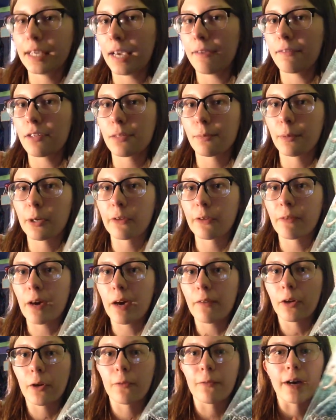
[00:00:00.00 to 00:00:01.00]
gave this book a
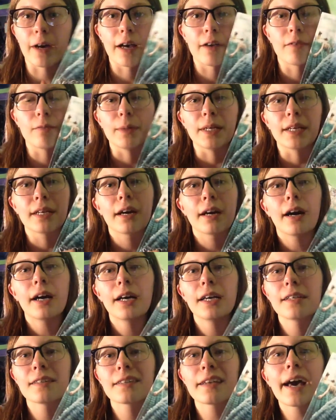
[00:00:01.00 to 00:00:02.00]
5 out of 5
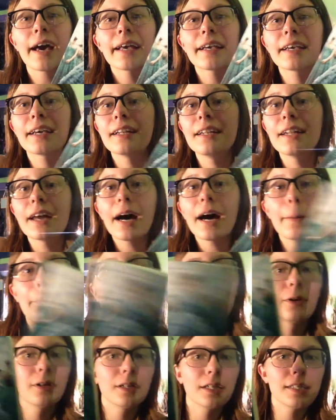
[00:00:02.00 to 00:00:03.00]
because I could
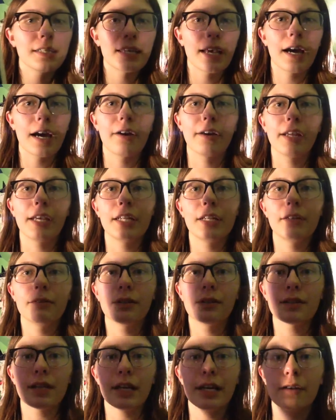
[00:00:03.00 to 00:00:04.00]
not put it down, and it
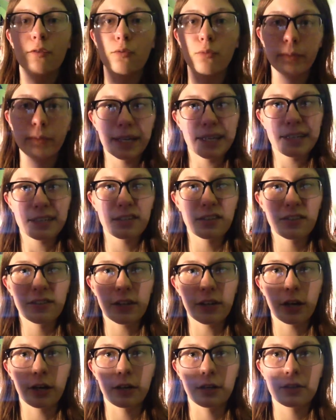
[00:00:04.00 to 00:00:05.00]
was a great
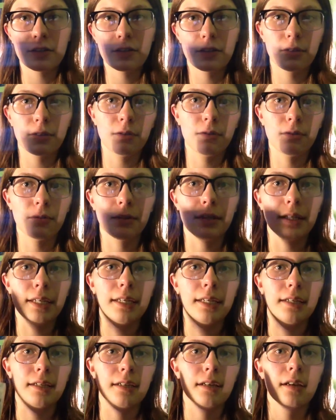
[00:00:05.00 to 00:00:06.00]
start to
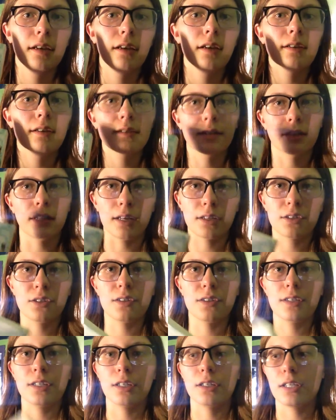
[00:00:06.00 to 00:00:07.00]
the
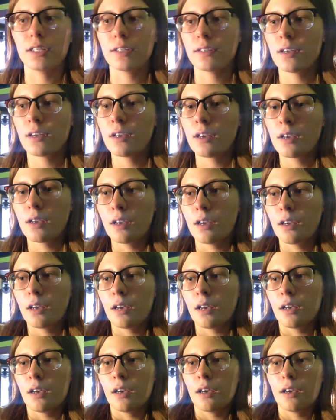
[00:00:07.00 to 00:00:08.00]
selection series.
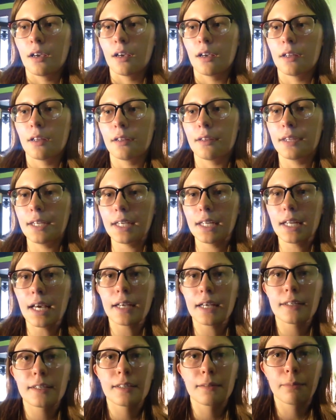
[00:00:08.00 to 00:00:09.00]
The
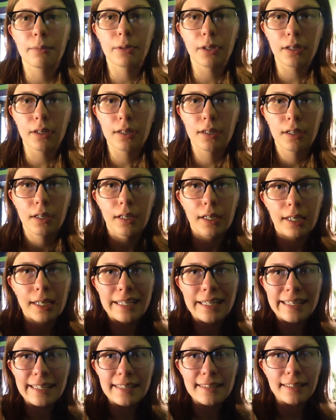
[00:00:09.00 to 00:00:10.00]
next book
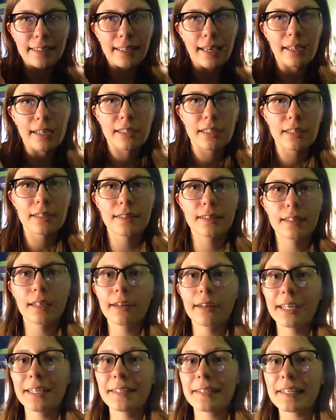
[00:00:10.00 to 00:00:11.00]
in the selection
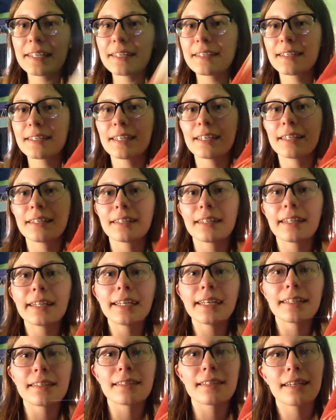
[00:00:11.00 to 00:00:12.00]
series is The
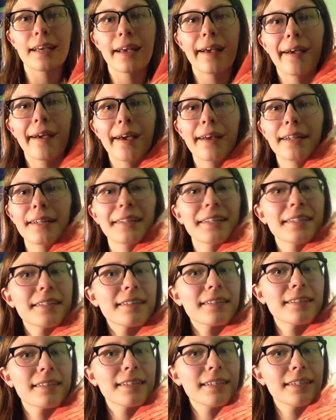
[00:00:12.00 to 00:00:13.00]
Elite, and this
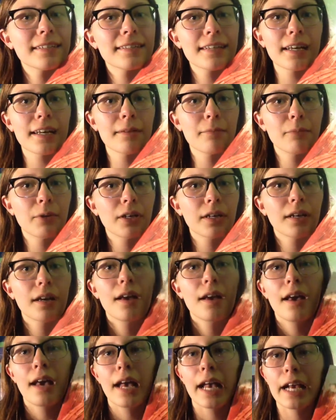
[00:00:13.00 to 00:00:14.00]
is the second book,
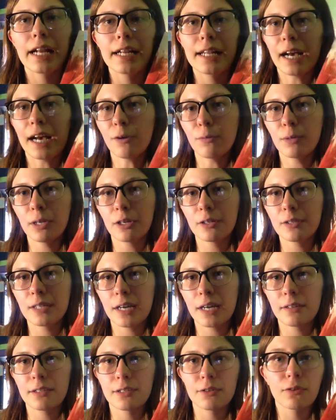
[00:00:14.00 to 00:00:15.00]
and now we are
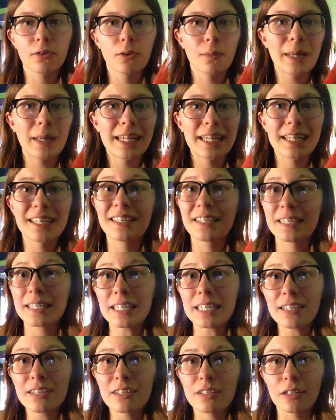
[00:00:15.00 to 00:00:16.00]
down to the remaining
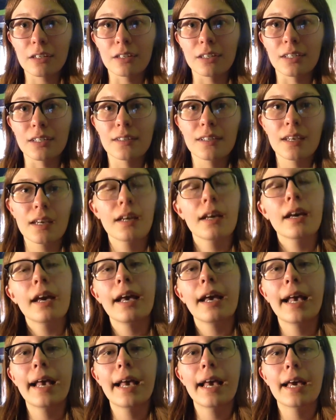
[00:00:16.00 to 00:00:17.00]
six girls,
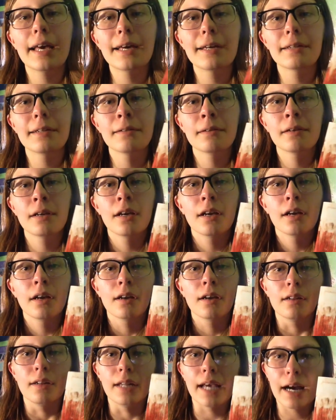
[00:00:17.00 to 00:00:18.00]
and
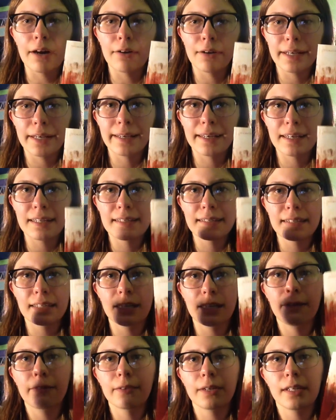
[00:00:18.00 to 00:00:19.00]
now it gets
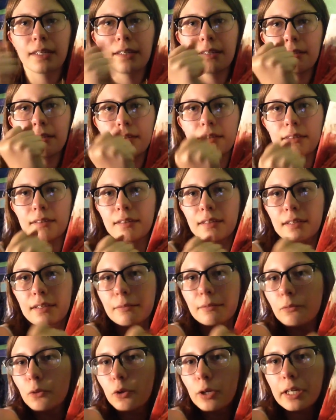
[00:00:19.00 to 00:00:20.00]
even
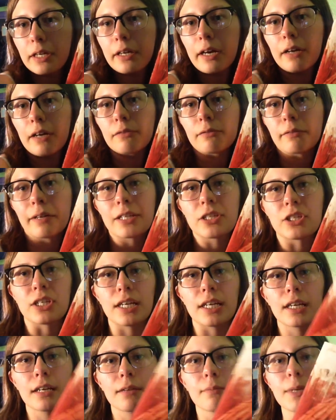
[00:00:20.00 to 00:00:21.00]
more gut
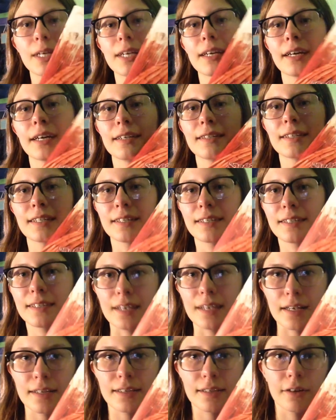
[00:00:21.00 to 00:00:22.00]
wrenching because it's
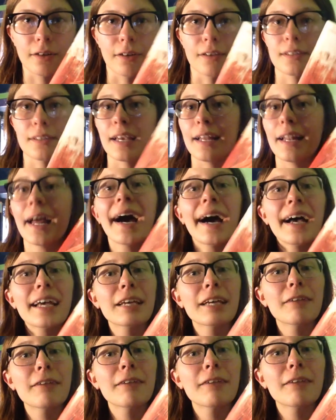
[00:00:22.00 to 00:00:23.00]
six girls. And I
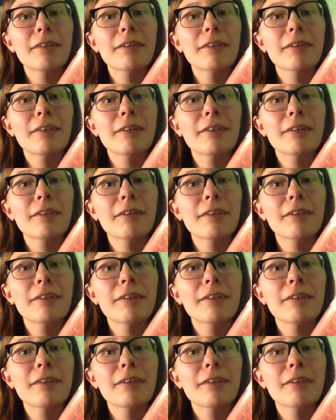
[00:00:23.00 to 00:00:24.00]
give this book a
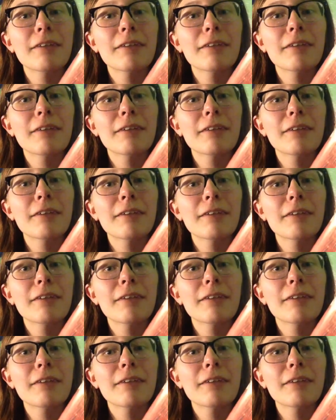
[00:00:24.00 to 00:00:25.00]

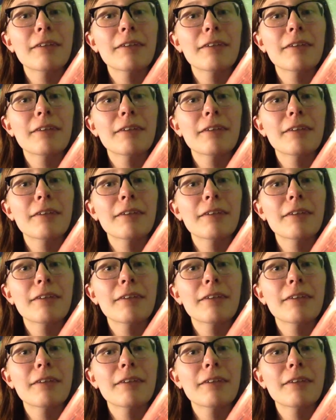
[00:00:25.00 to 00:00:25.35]
2.75